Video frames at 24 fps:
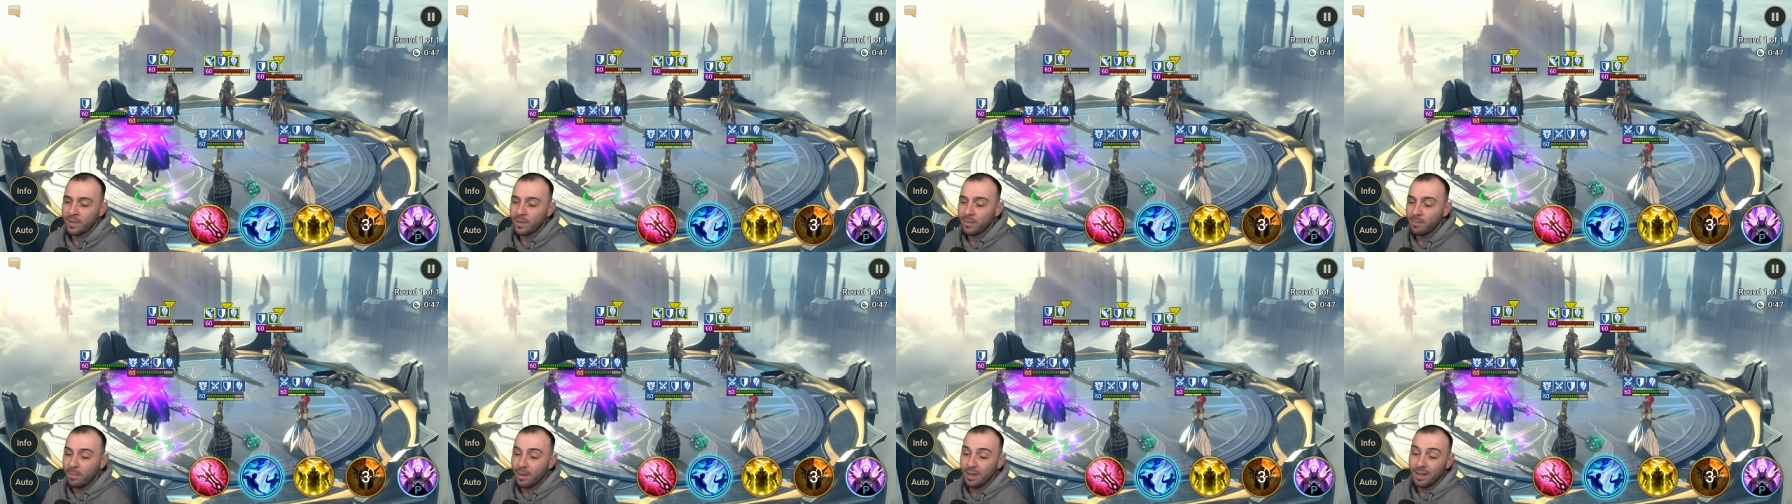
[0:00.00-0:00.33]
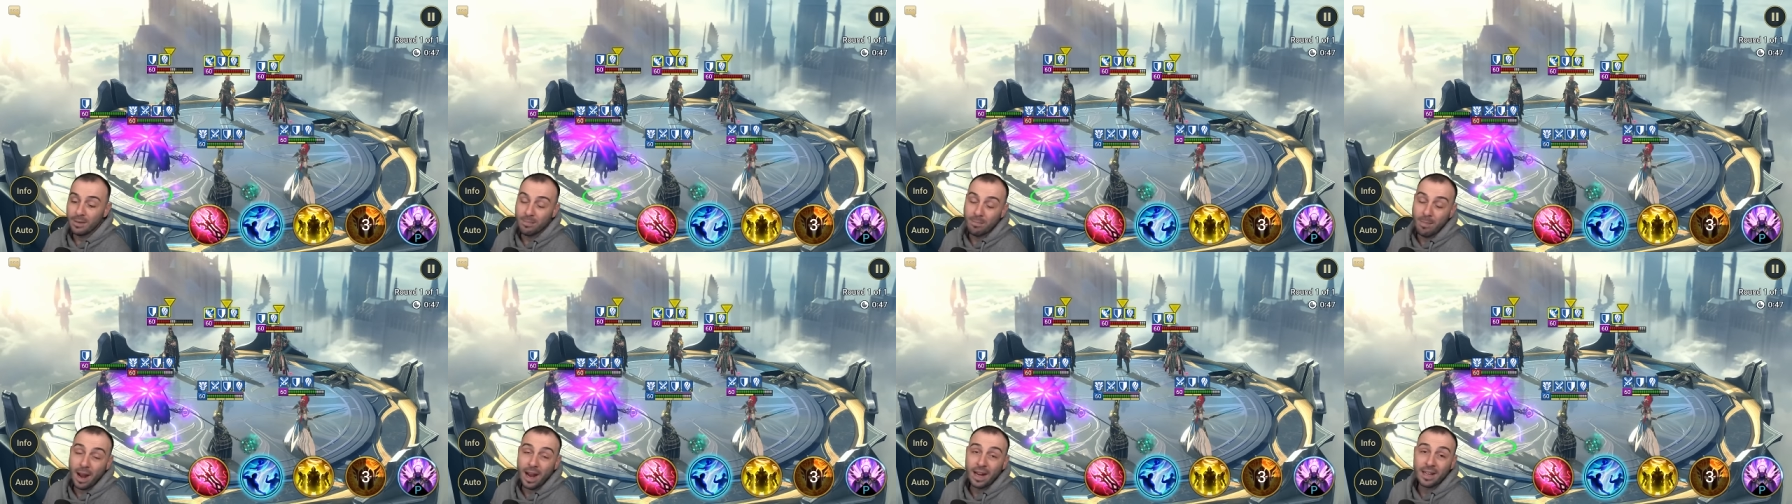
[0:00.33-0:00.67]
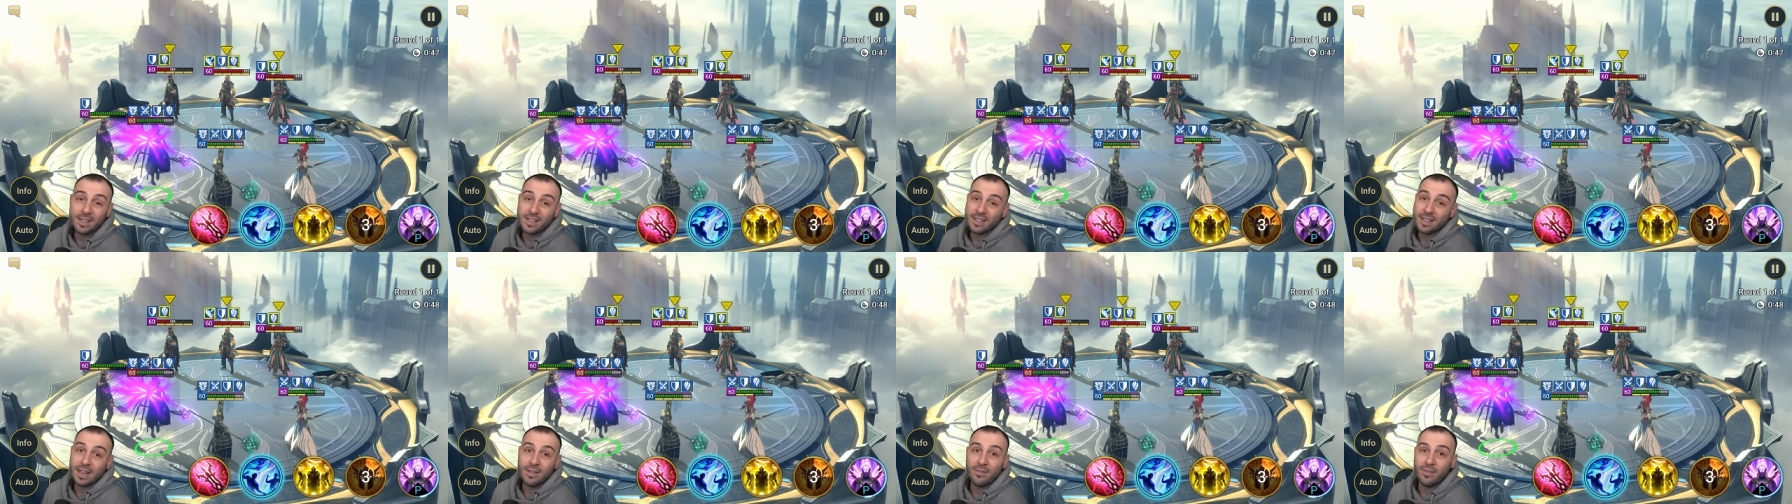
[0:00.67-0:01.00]
but it might
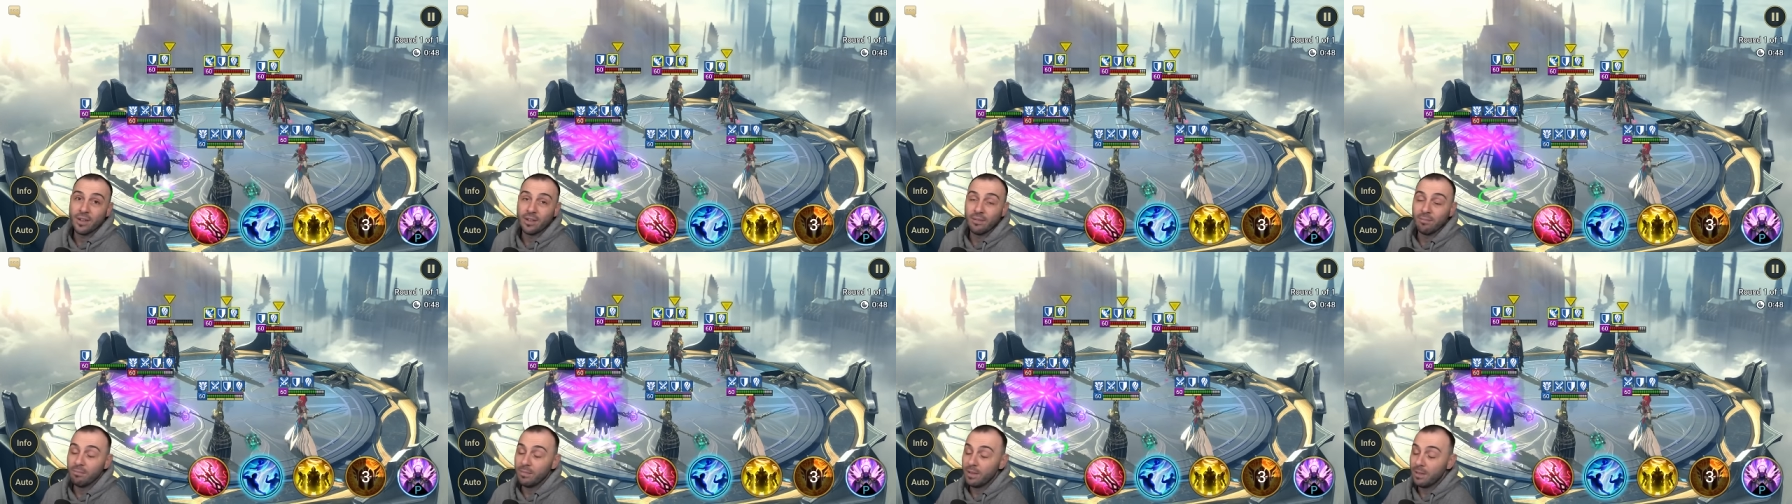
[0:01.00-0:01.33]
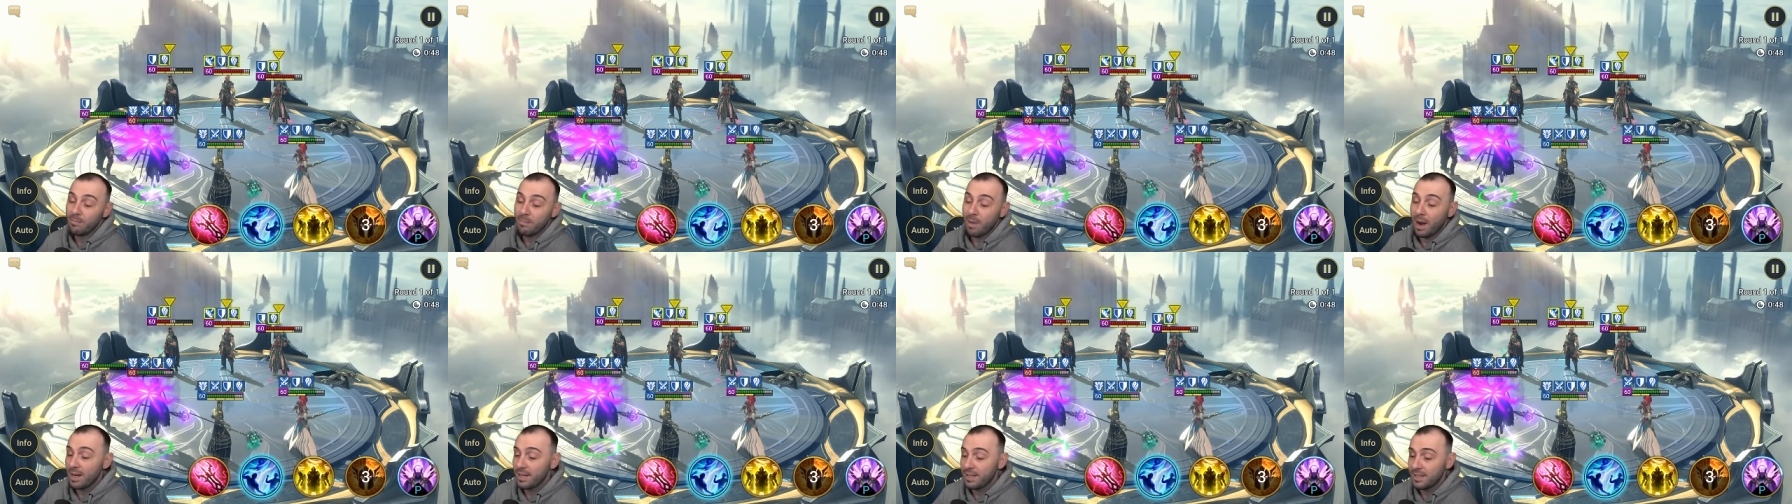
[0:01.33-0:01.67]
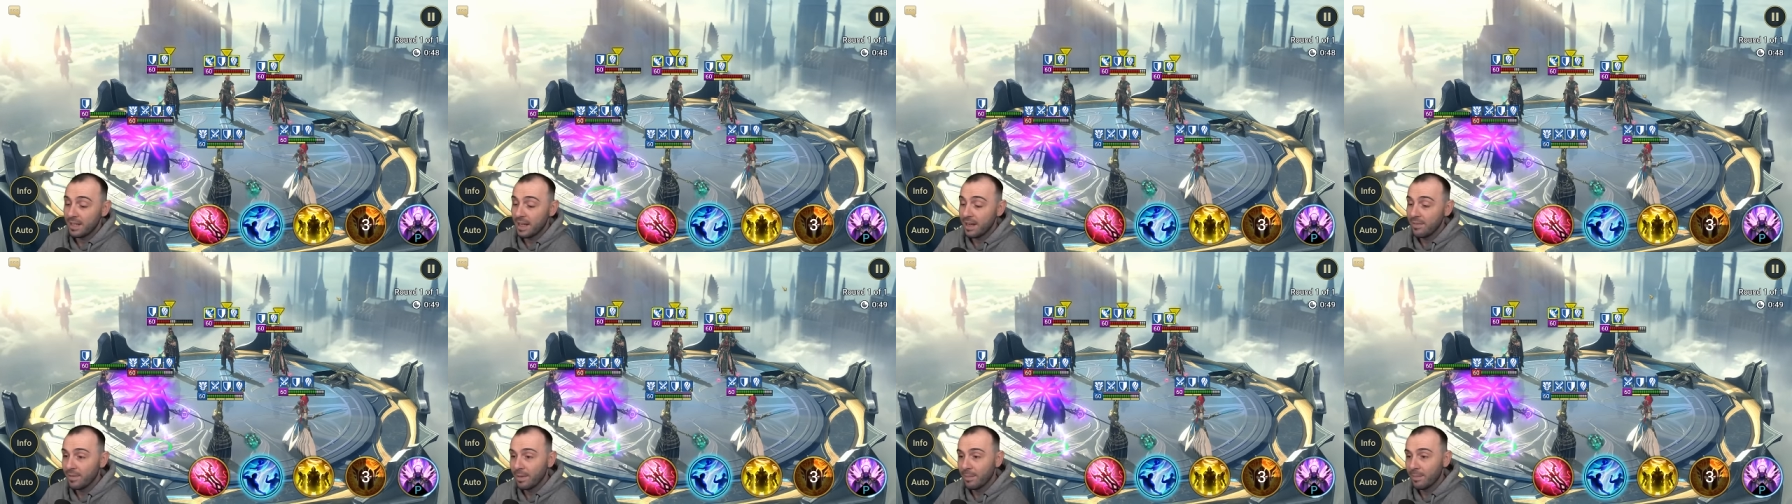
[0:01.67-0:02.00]
save you. It might
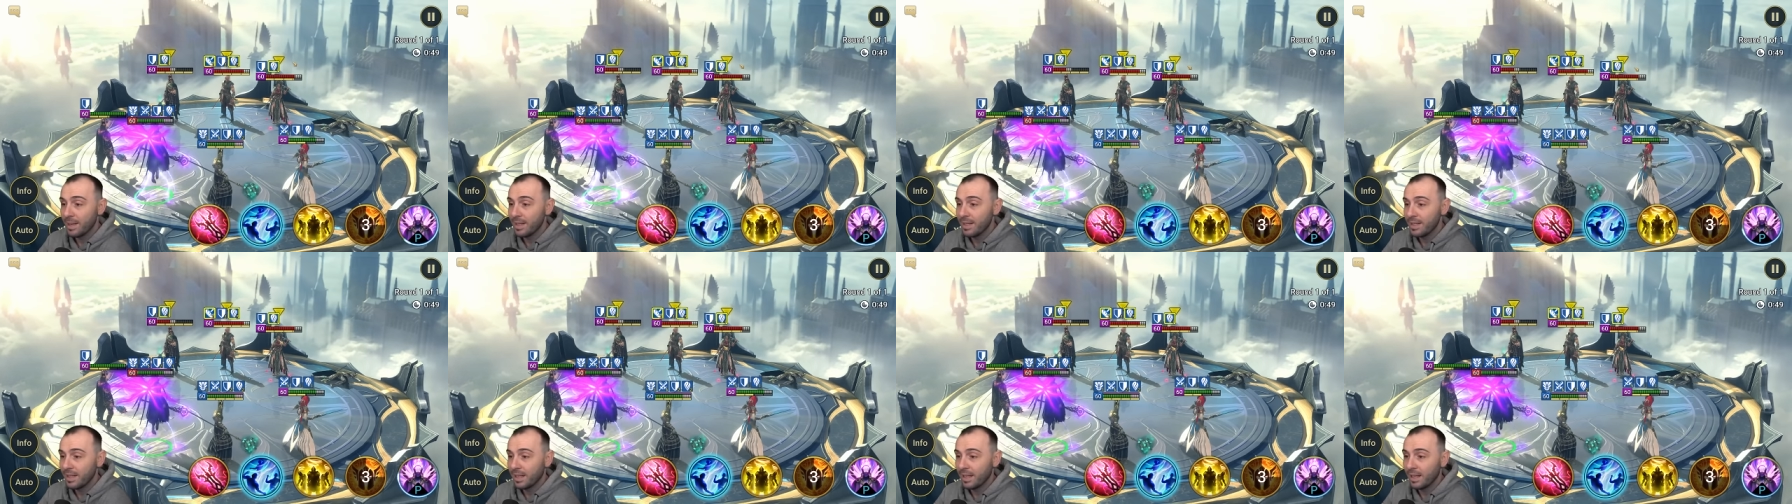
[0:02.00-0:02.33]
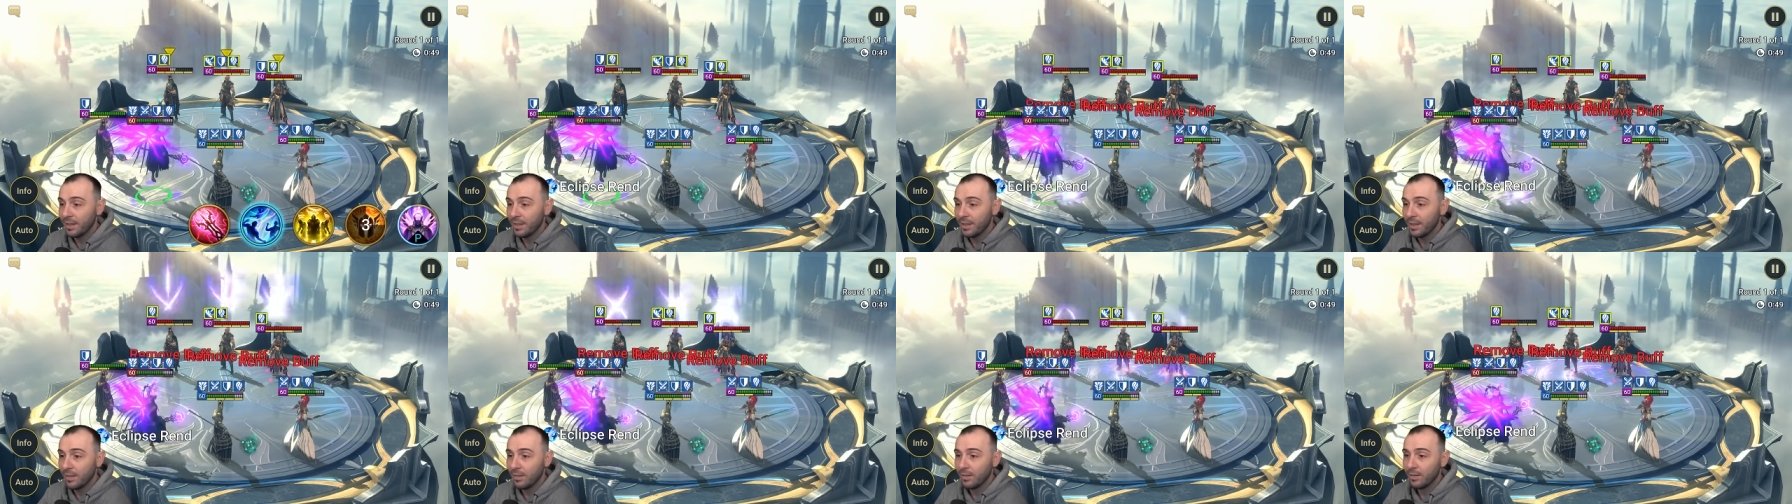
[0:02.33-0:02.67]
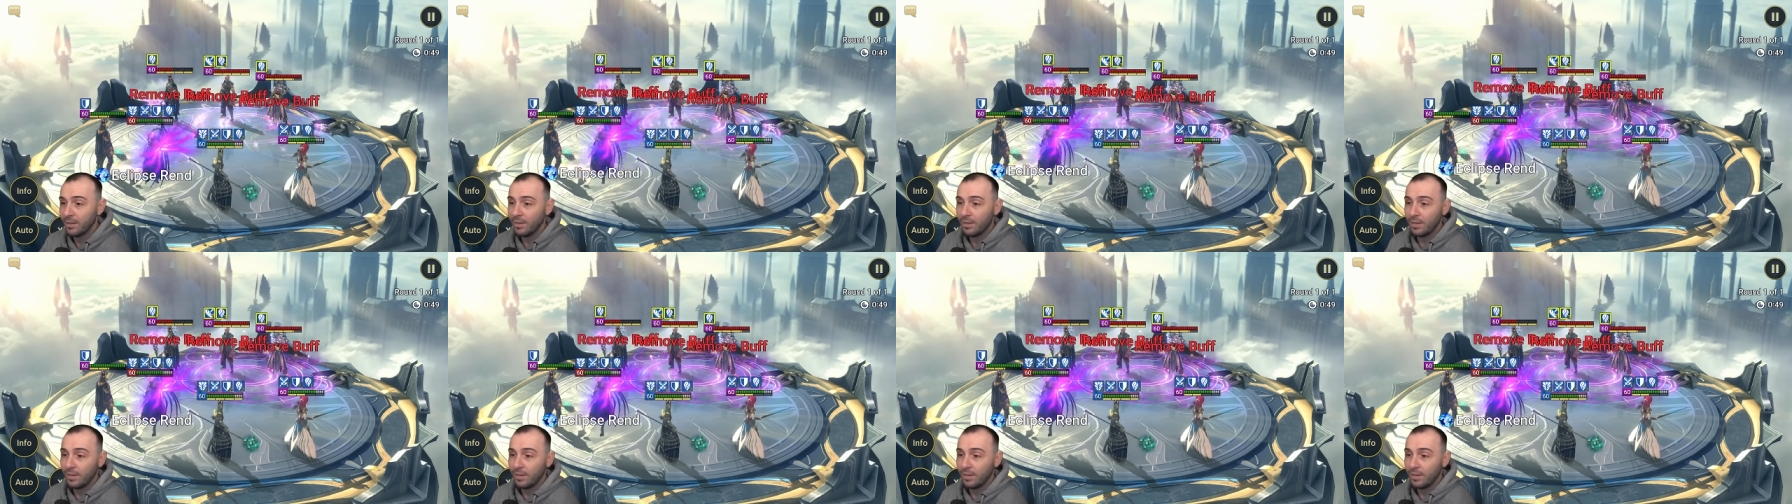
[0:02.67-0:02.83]
save you, basically, you know?